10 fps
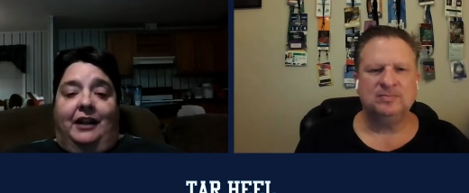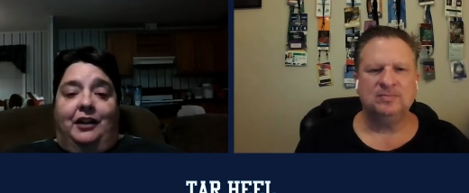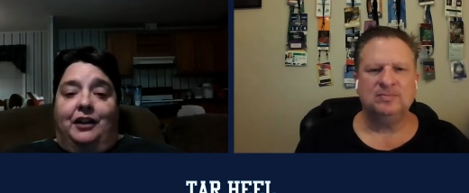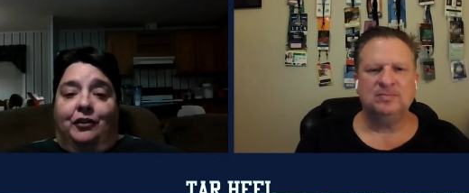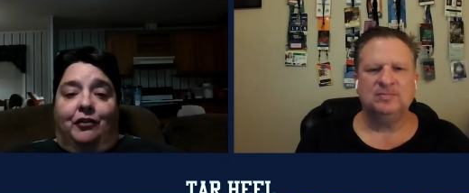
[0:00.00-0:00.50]

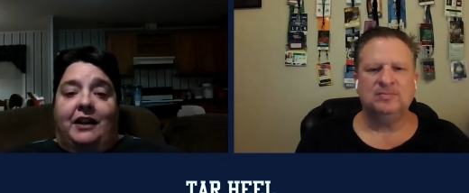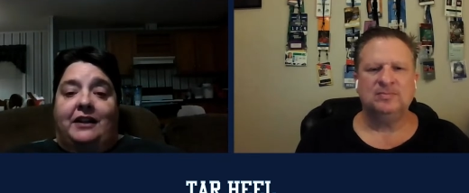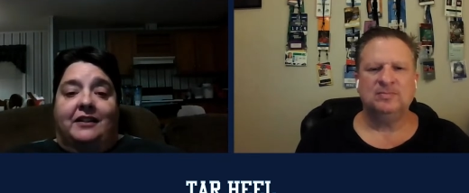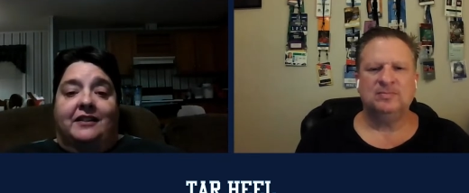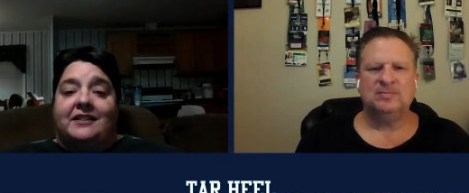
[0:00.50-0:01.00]
Speaker 1: another
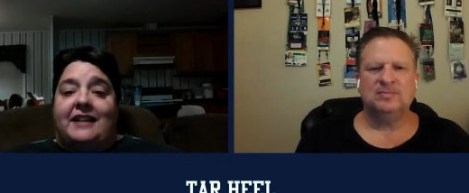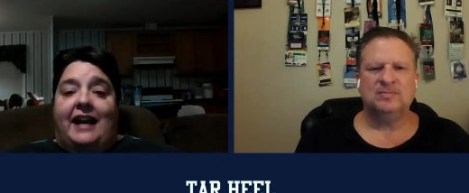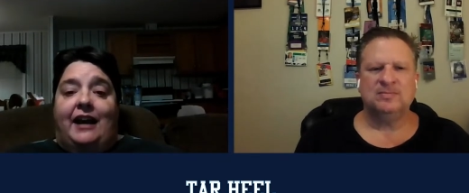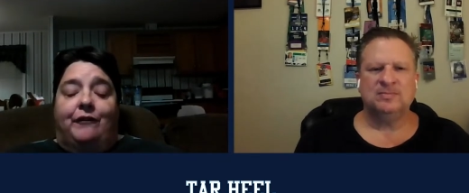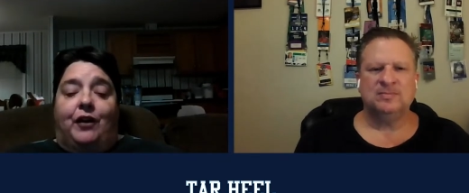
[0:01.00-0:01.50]
credit to the
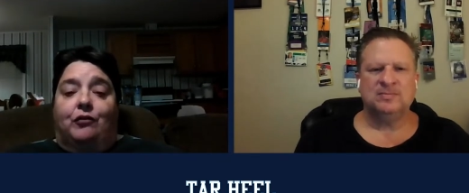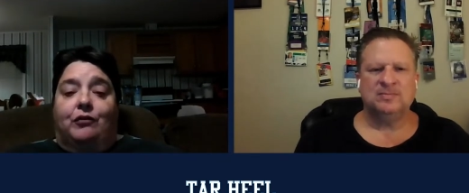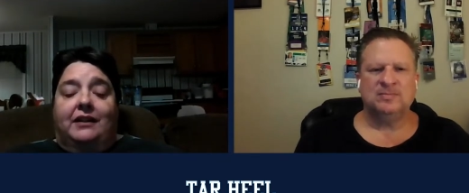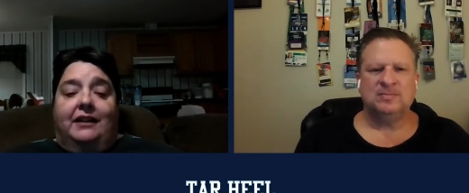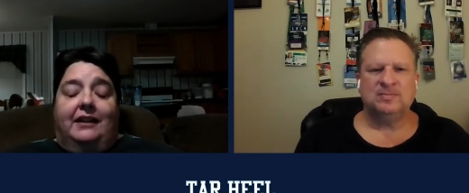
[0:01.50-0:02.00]
staff
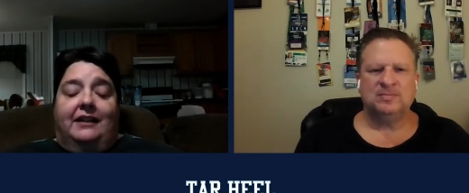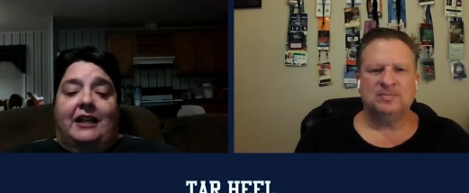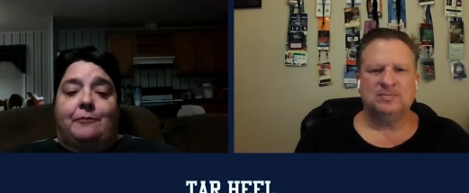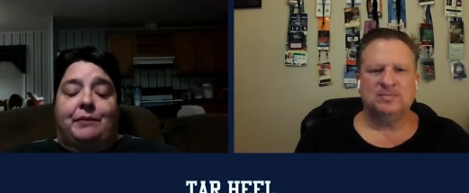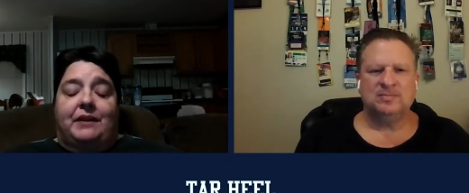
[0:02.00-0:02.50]
on
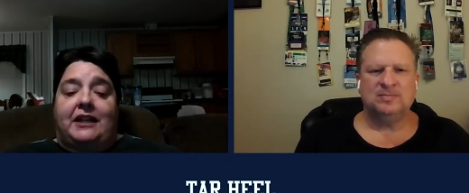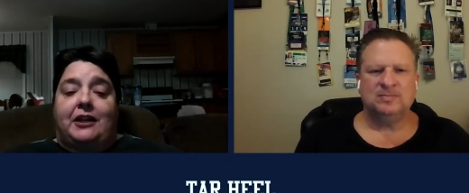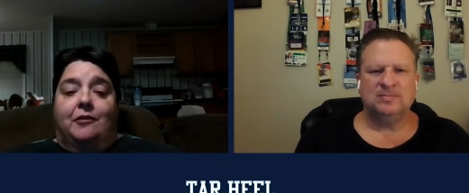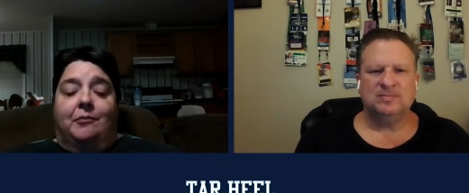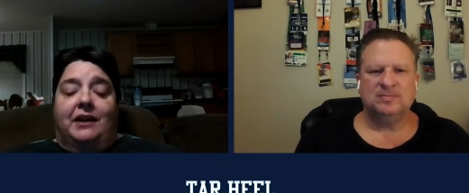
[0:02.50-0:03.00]
keeping
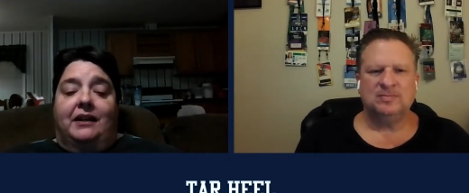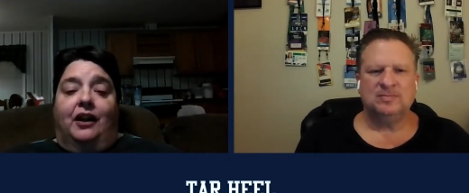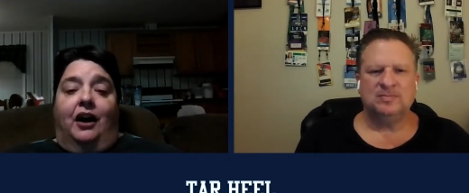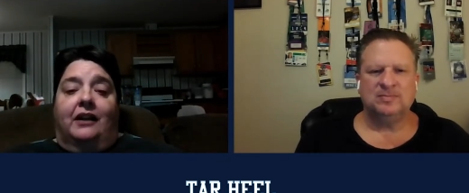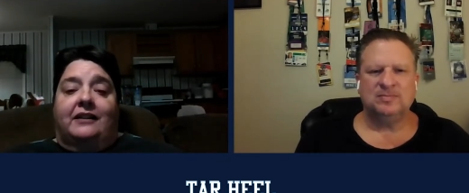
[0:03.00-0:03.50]
him uh,
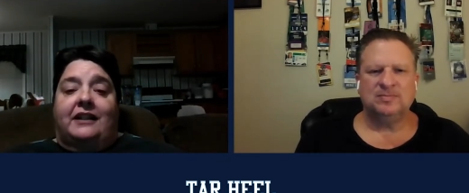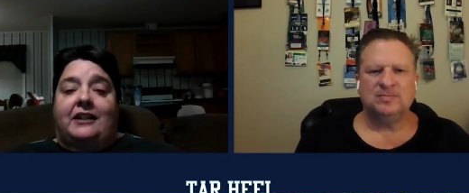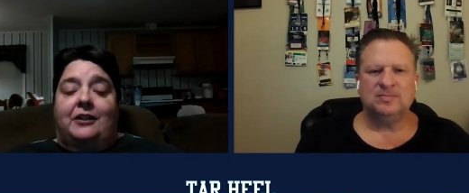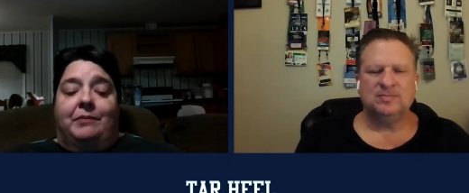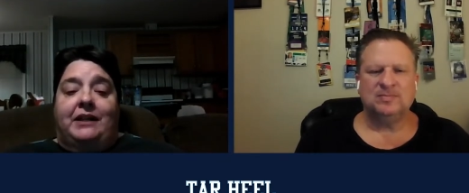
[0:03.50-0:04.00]
locked
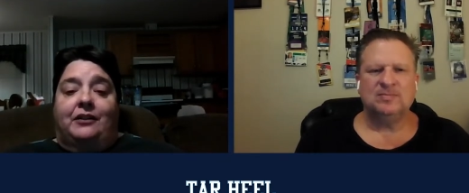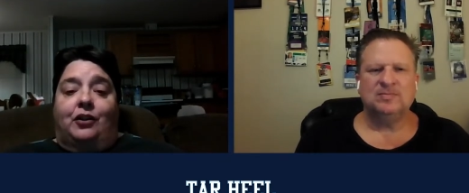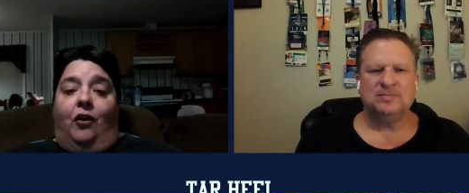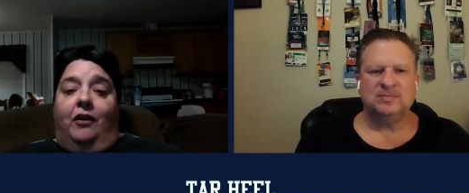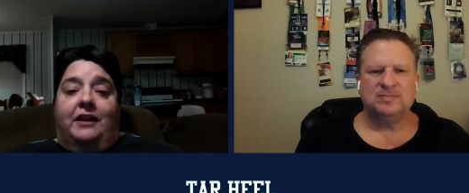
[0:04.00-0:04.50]
in to be a
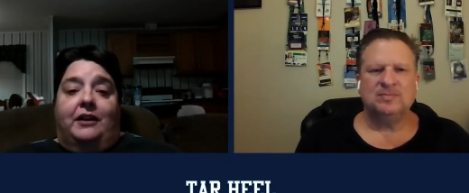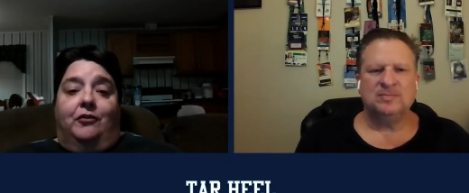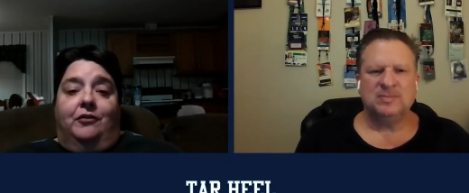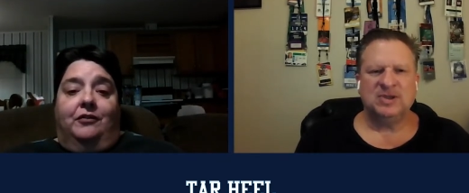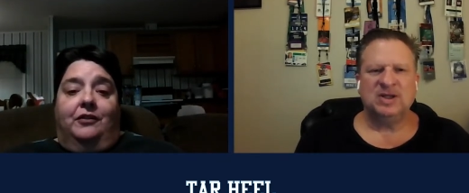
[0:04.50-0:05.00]
Tar
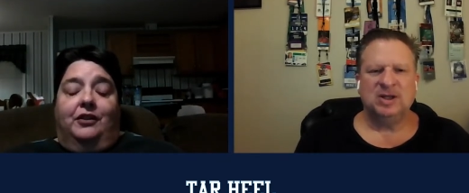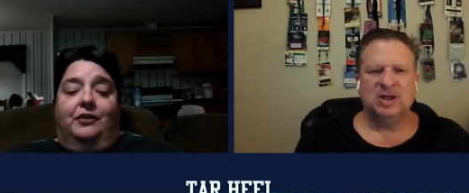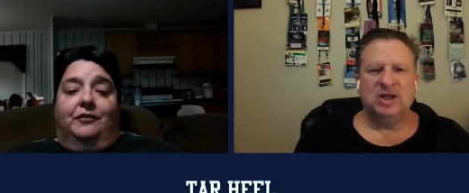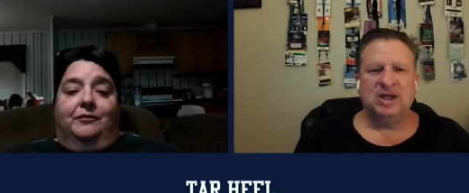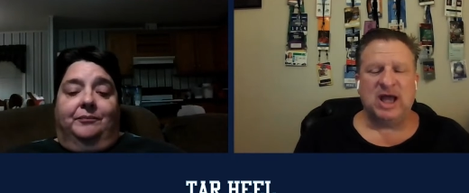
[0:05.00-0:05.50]
Heel.
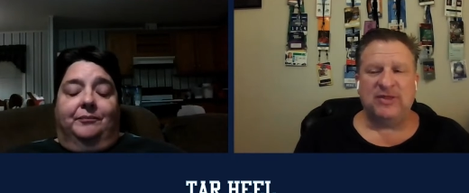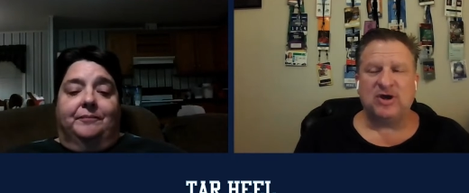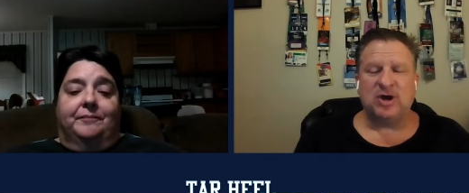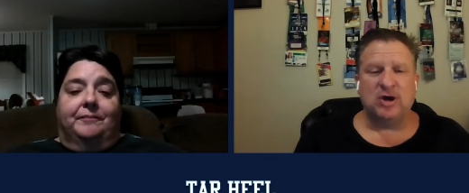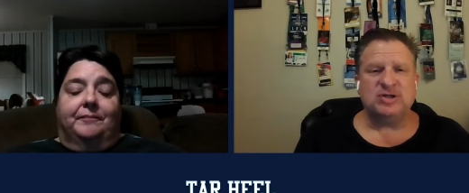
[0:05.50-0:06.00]
Speaker 2: Yeah,
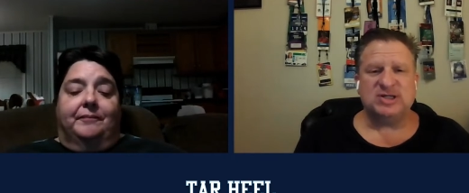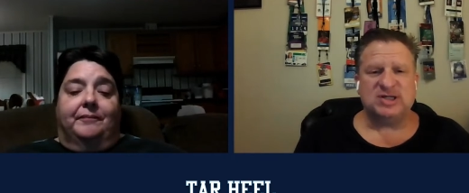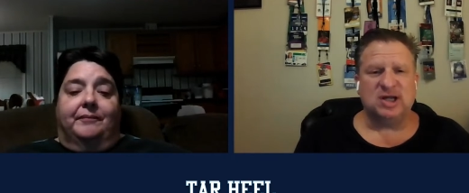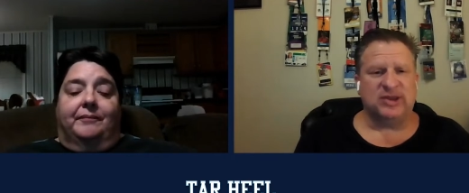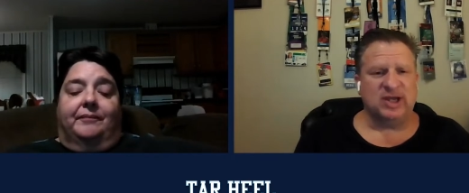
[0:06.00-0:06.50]
the
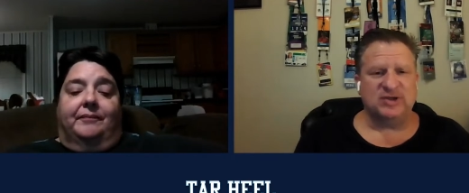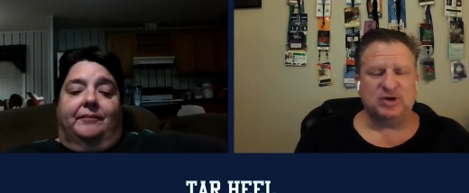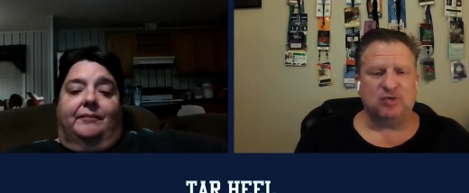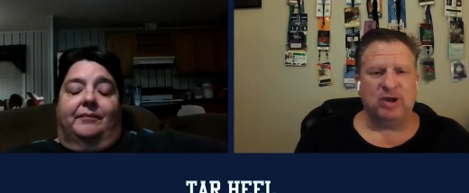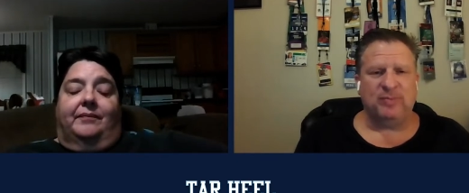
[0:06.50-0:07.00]
coach's son thing is
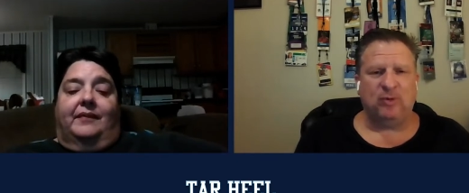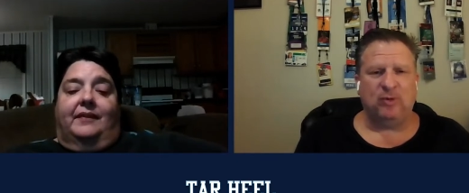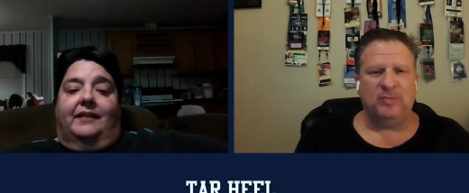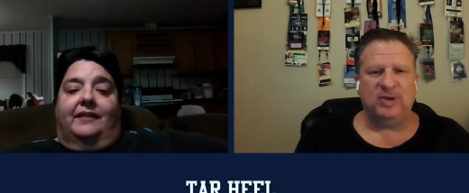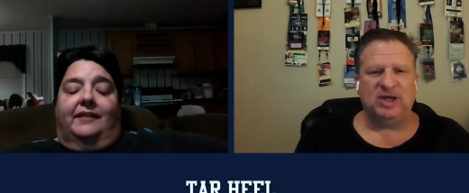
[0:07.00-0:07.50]
a great
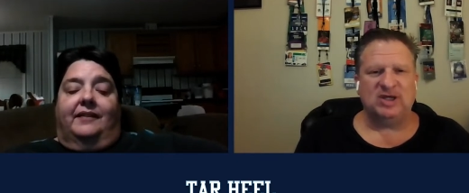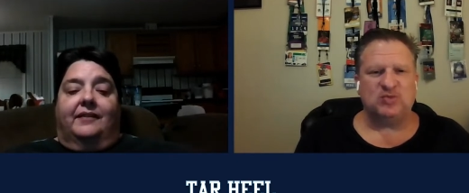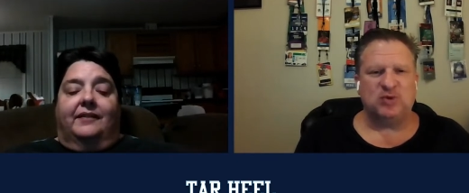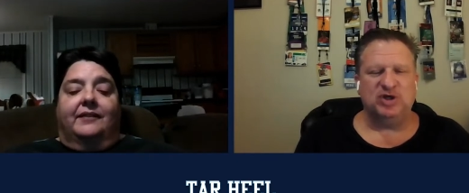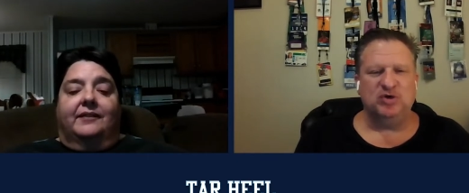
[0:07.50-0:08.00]
point
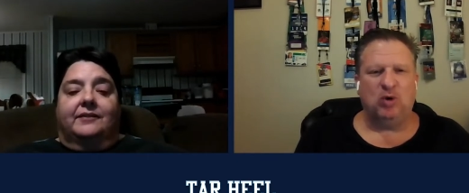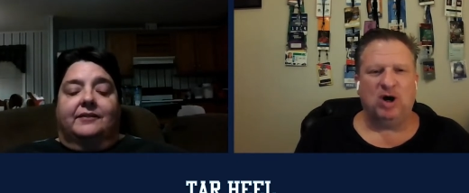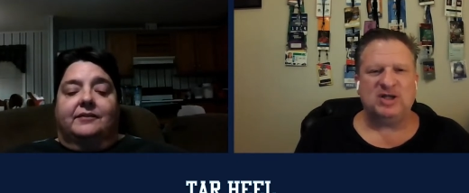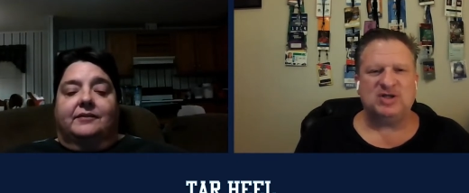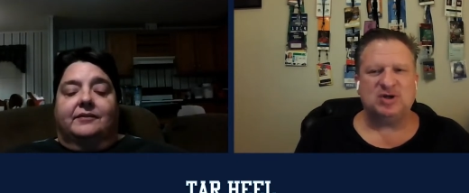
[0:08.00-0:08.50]
because when you
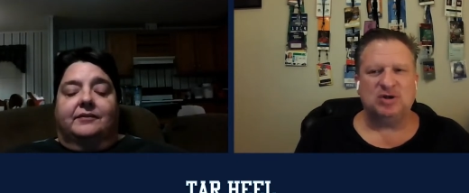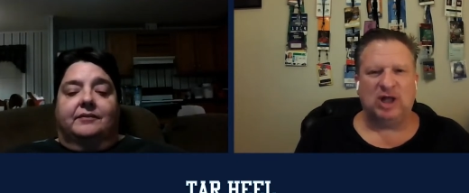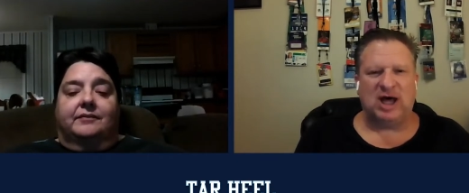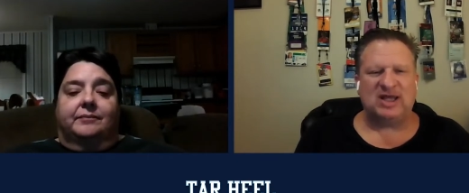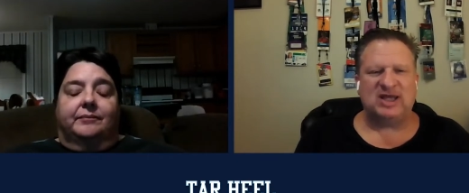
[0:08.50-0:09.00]
watch a
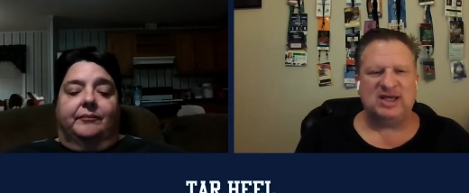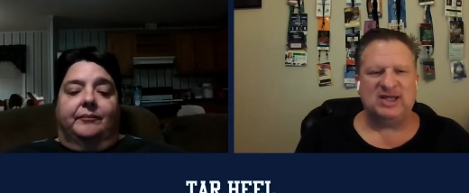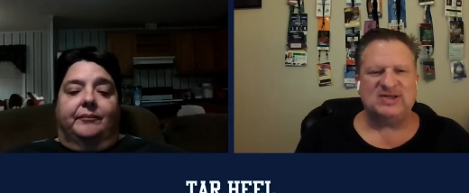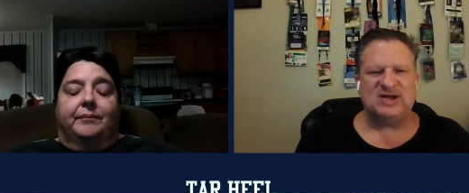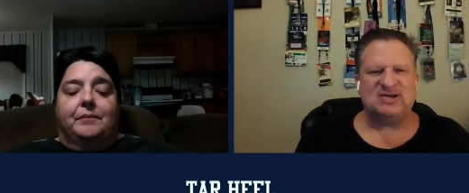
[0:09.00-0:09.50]
lot of
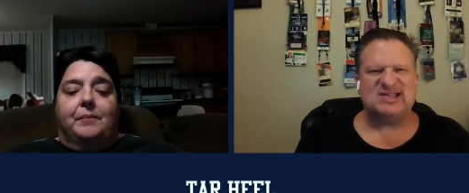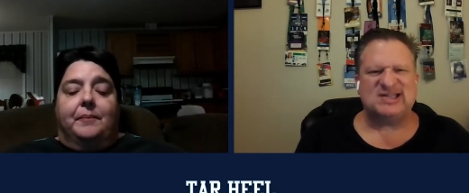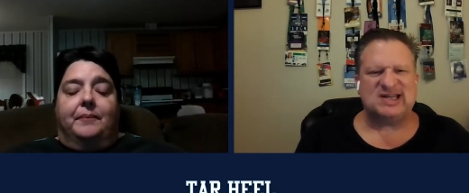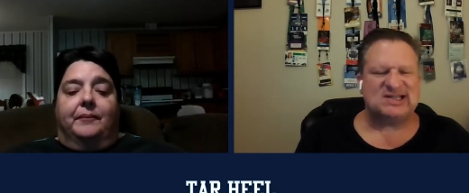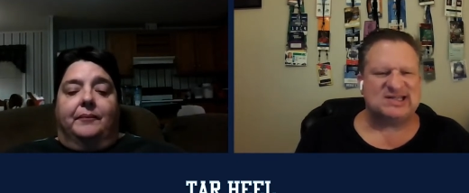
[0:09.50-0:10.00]
kids that are
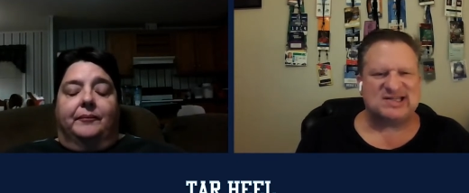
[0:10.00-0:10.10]
six,